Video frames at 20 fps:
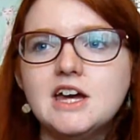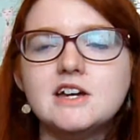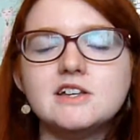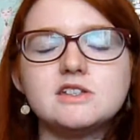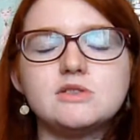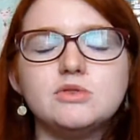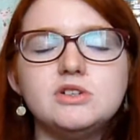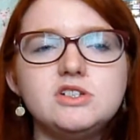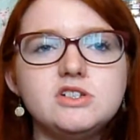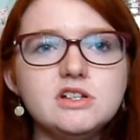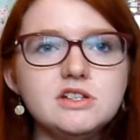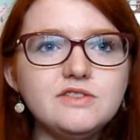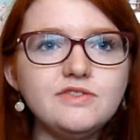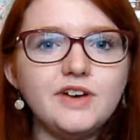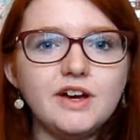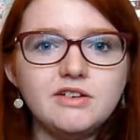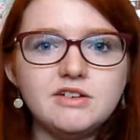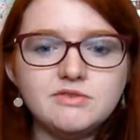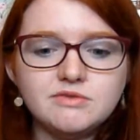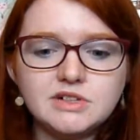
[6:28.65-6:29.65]
So I just
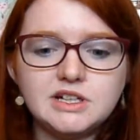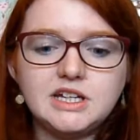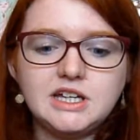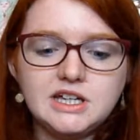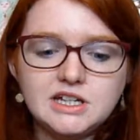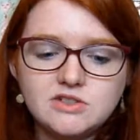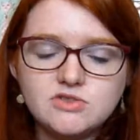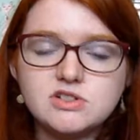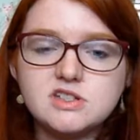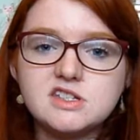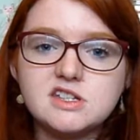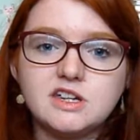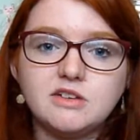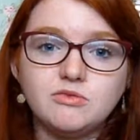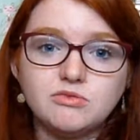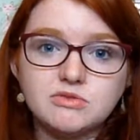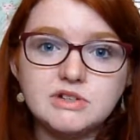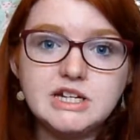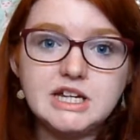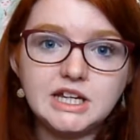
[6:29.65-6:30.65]
found it really interesting
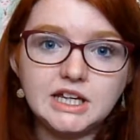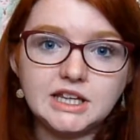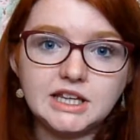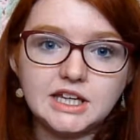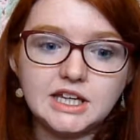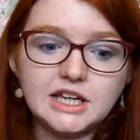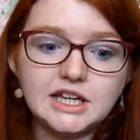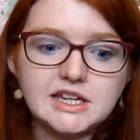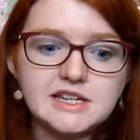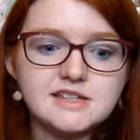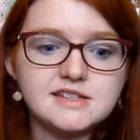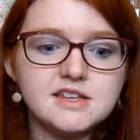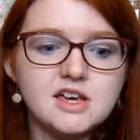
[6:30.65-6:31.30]
reading this.